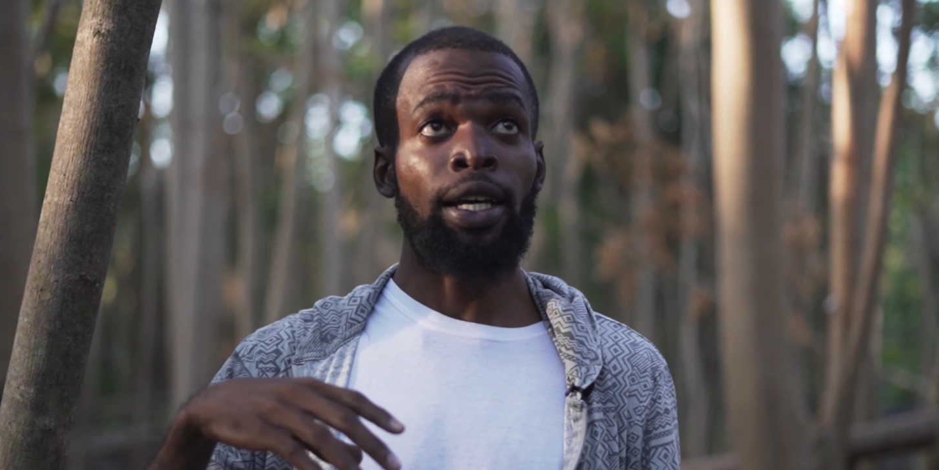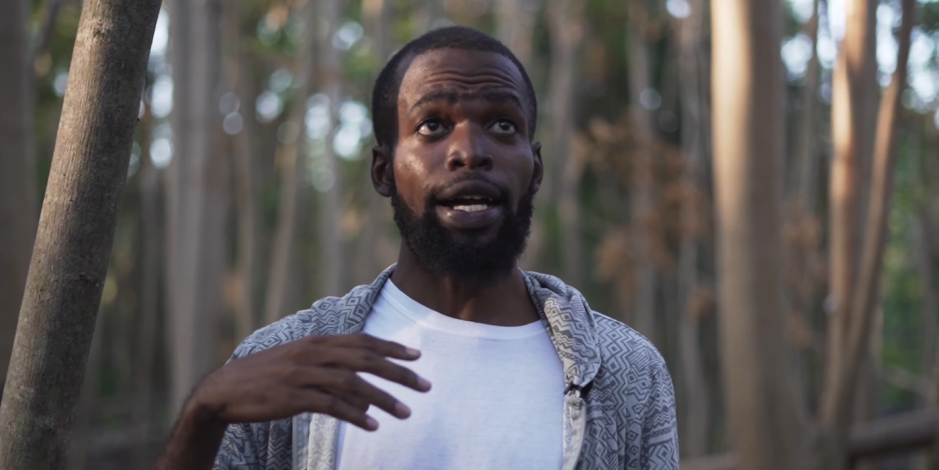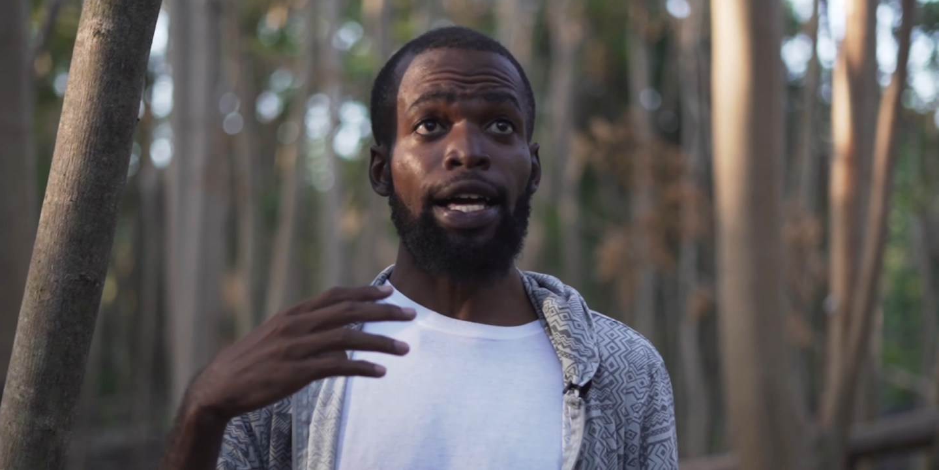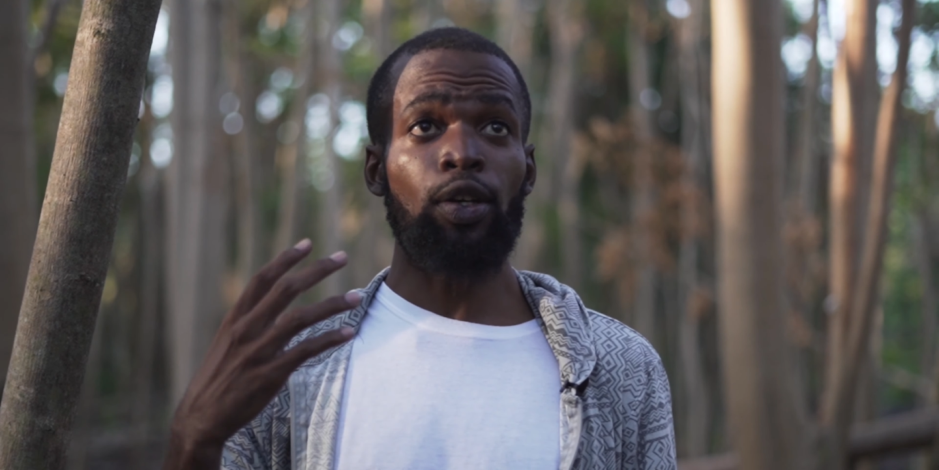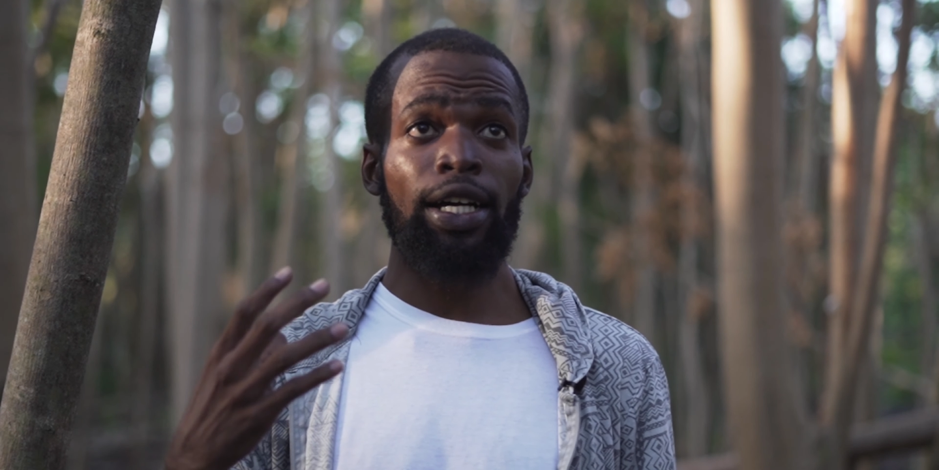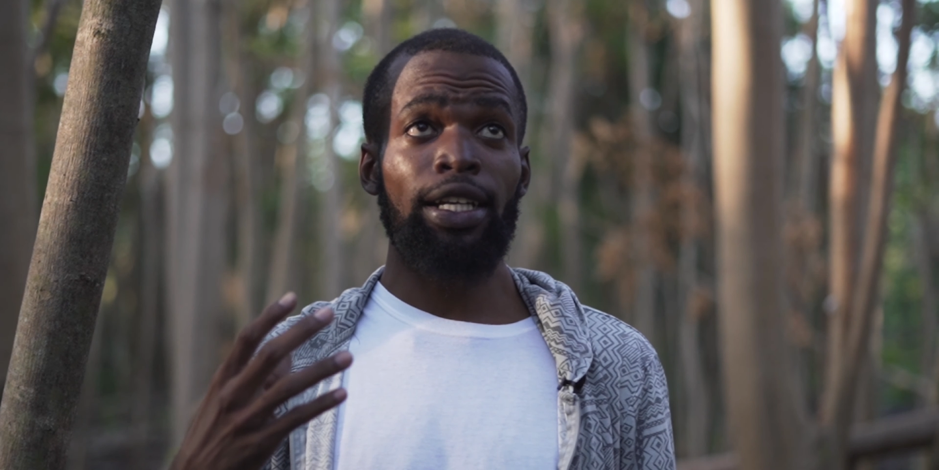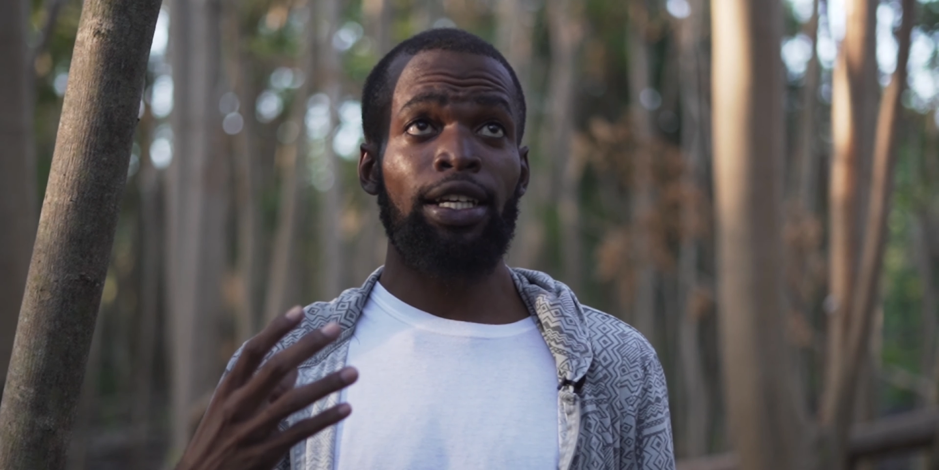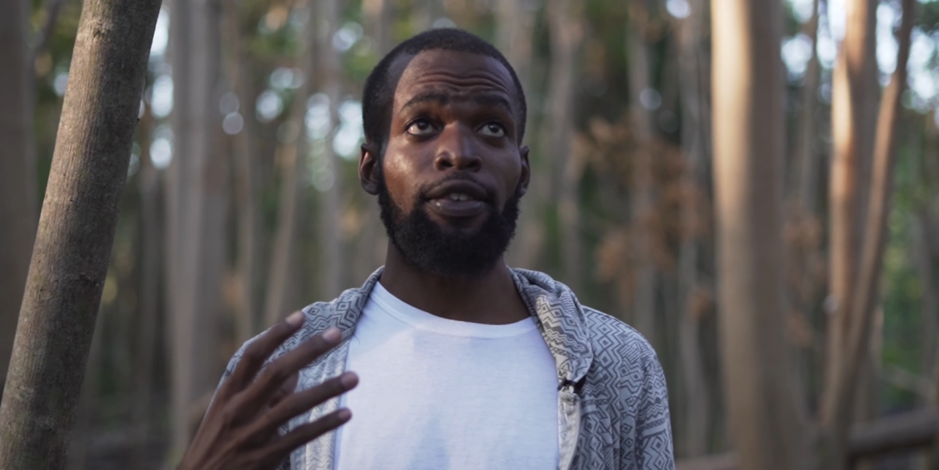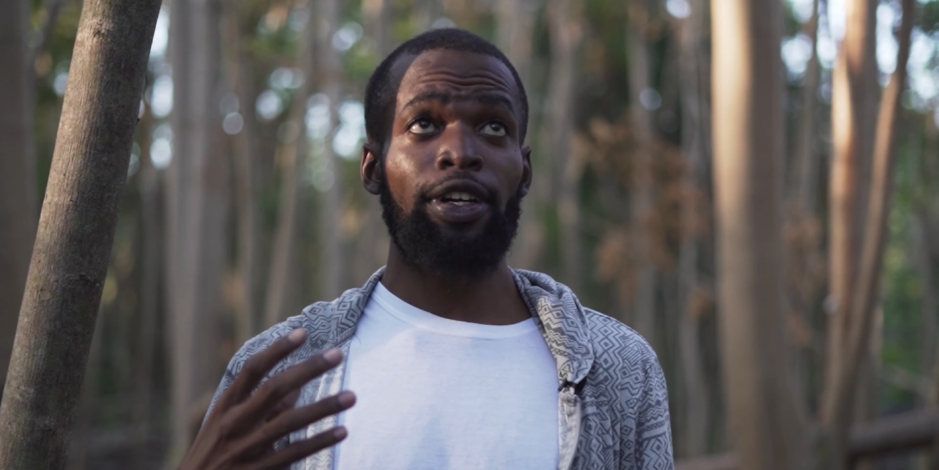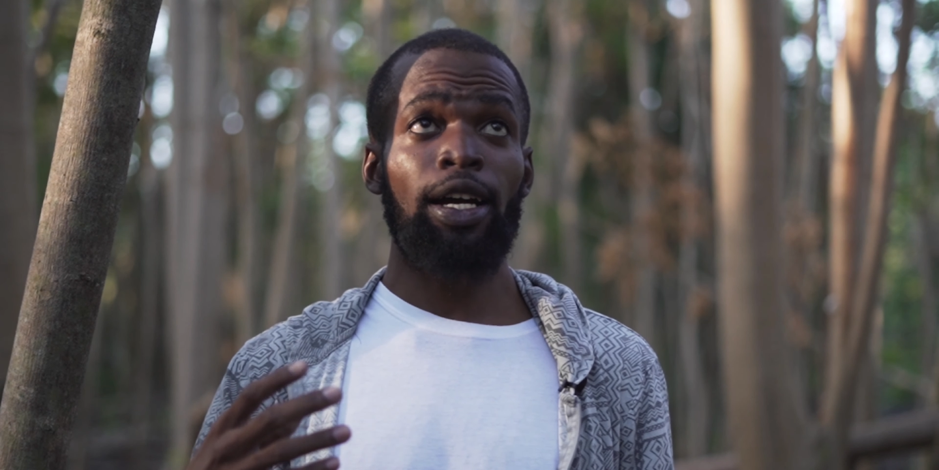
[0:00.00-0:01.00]
I look at the
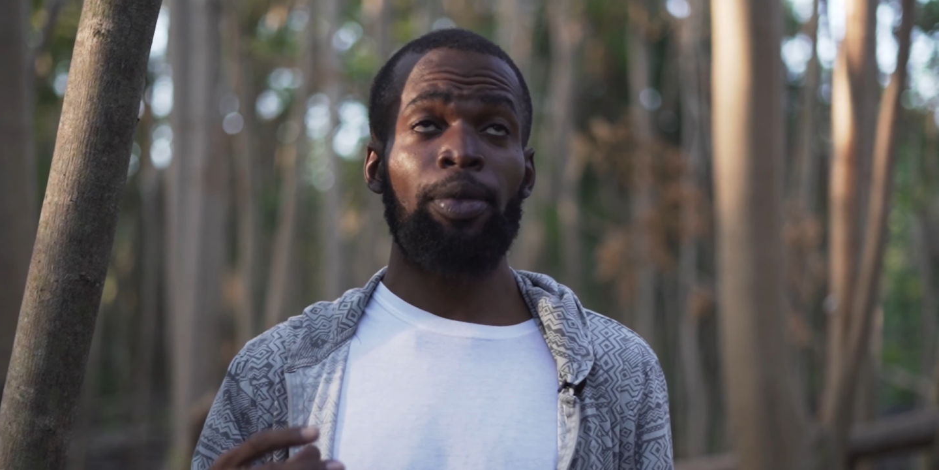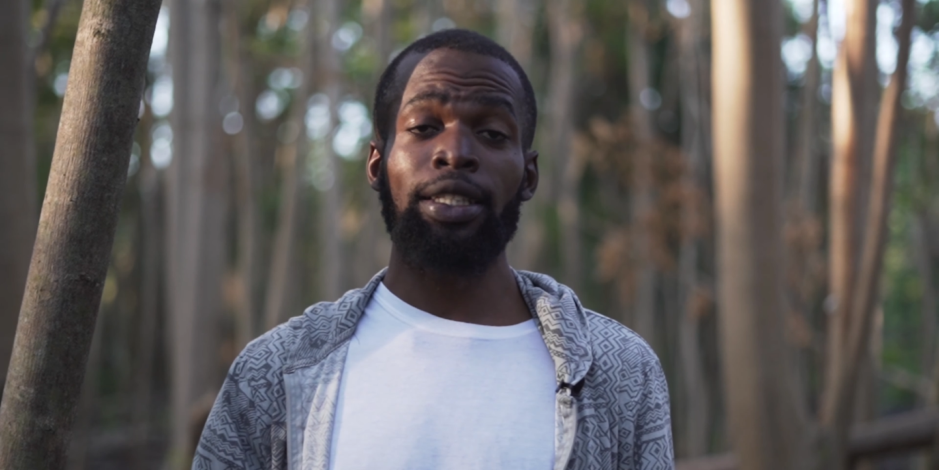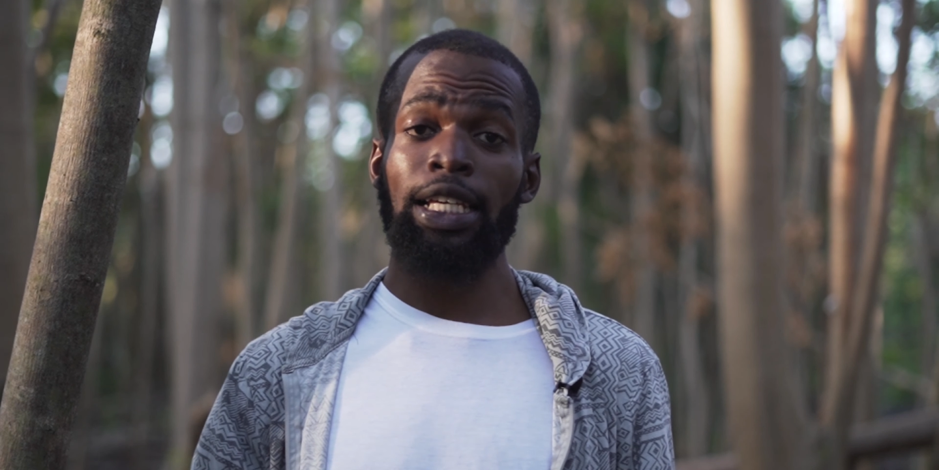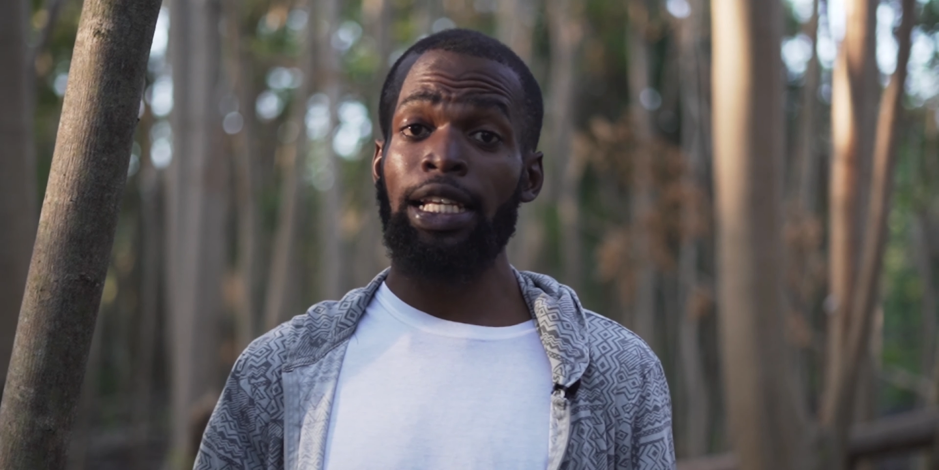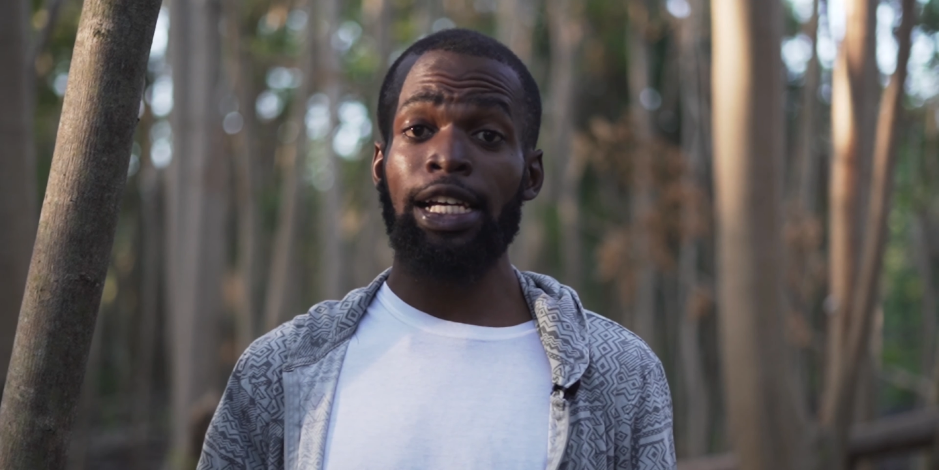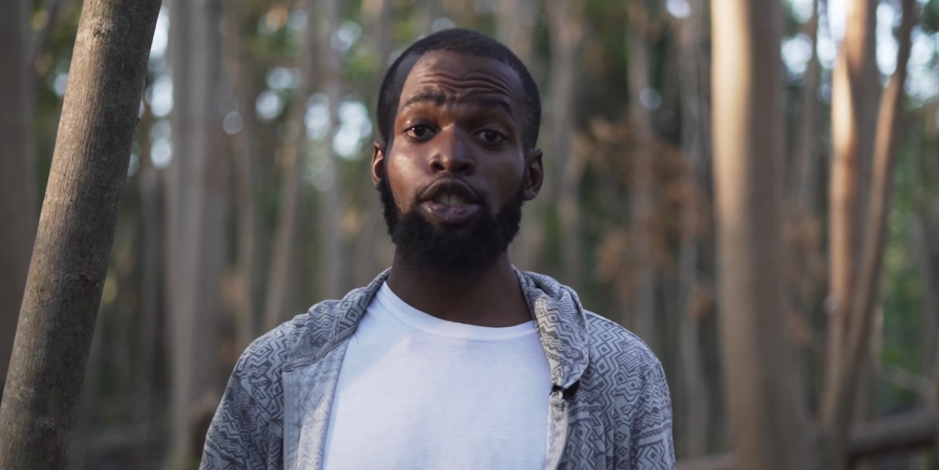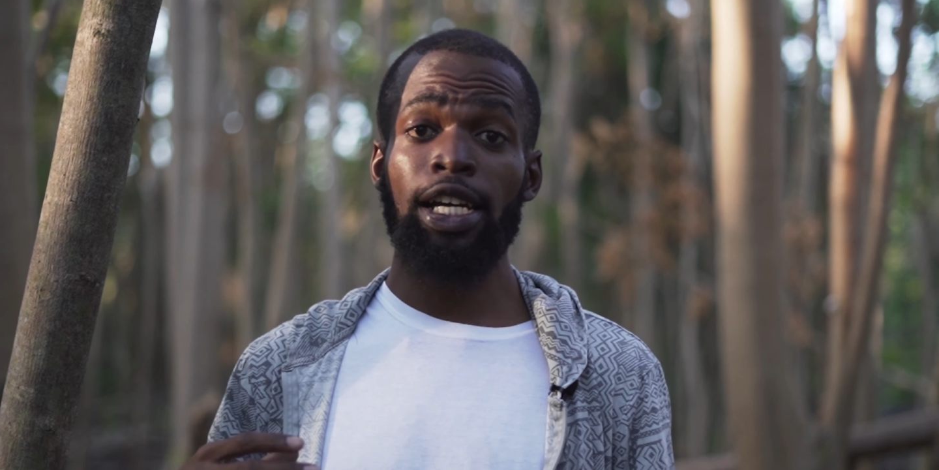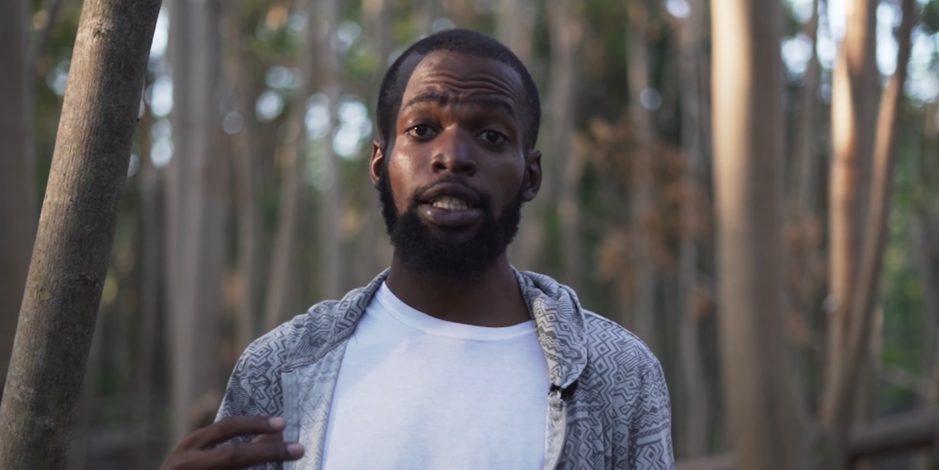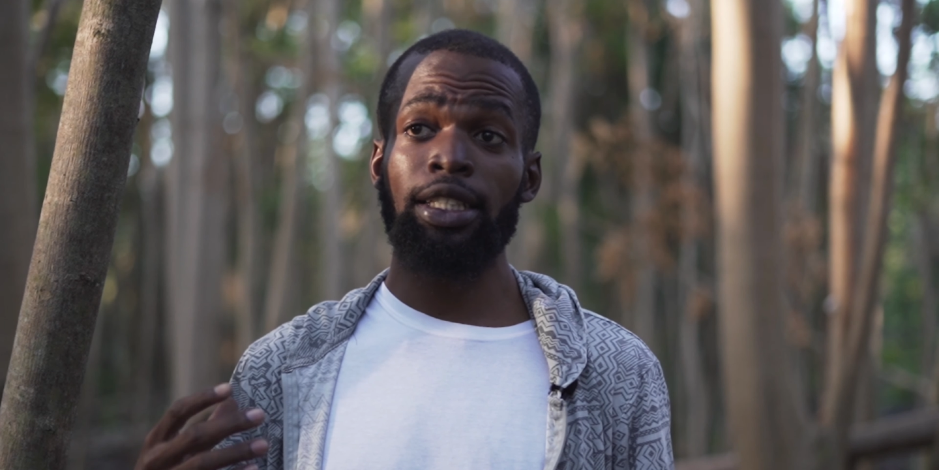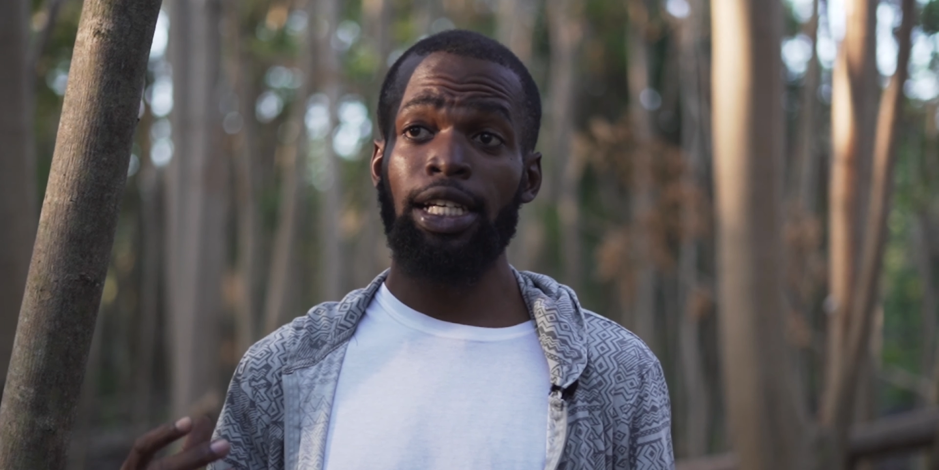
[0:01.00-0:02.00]
environment and then I
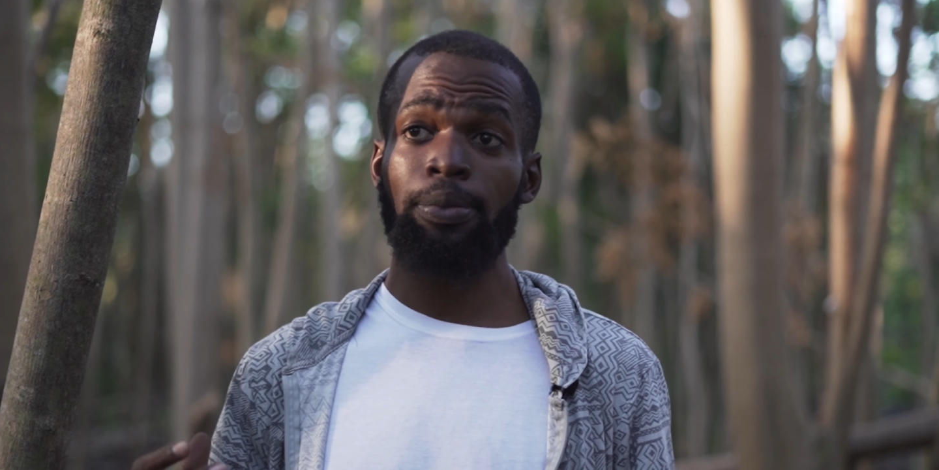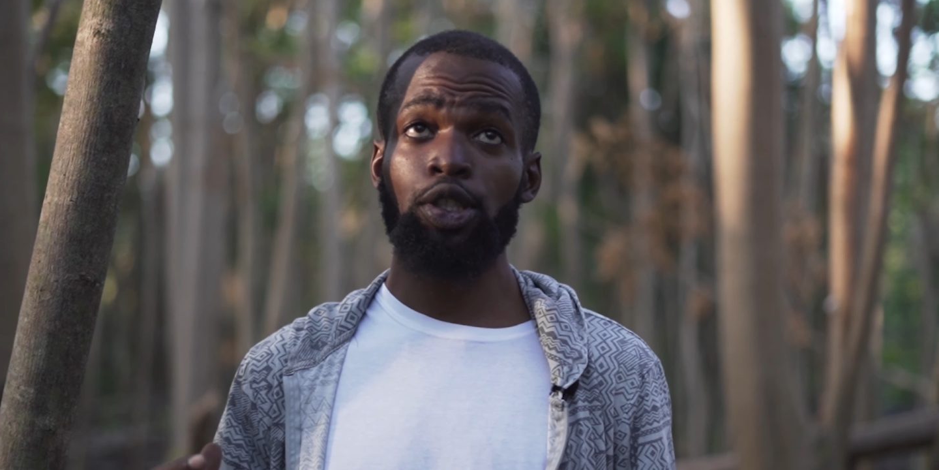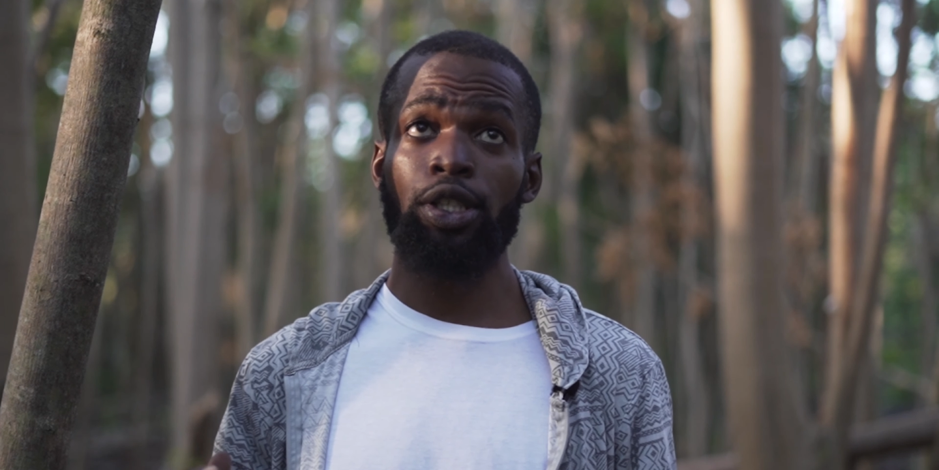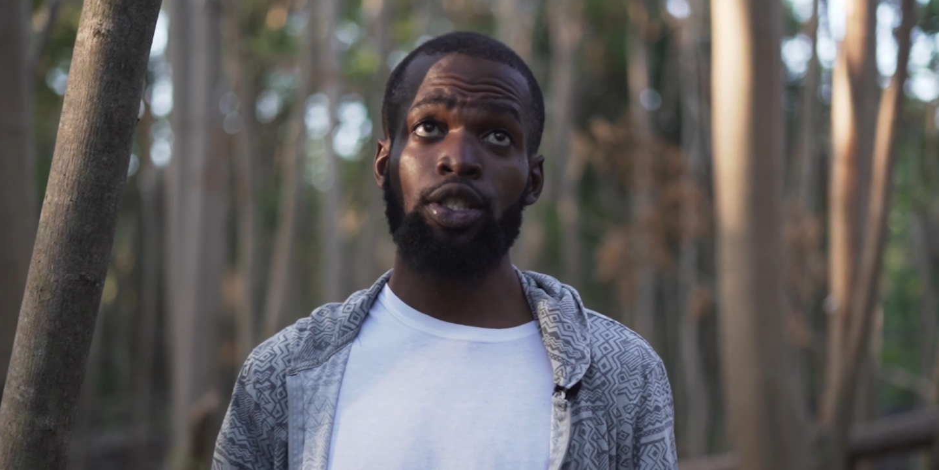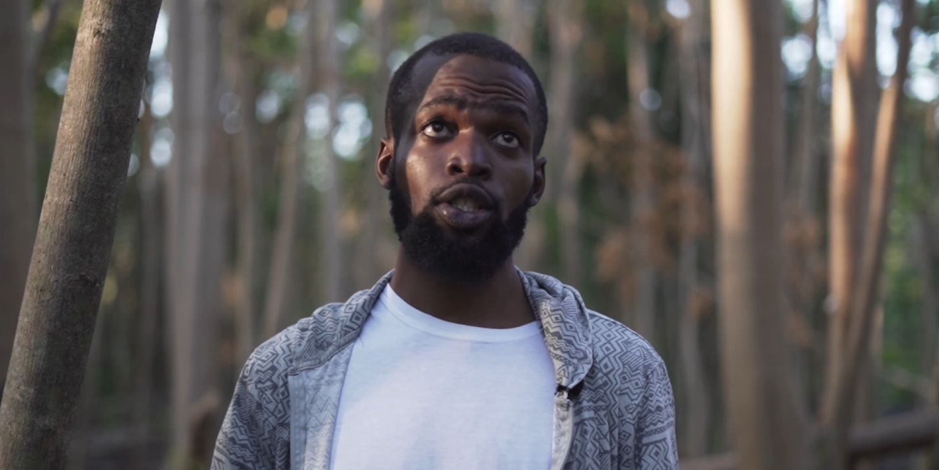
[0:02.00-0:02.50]
try to capture it.